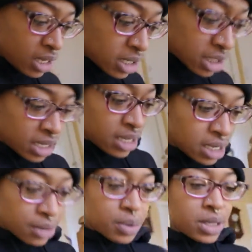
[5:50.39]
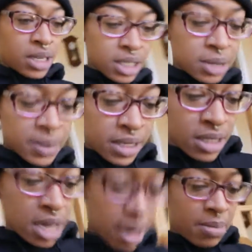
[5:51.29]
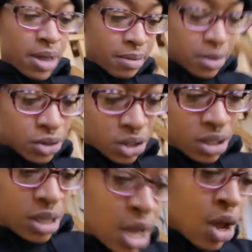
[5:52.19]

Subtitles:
It really explains a lot of my emotions.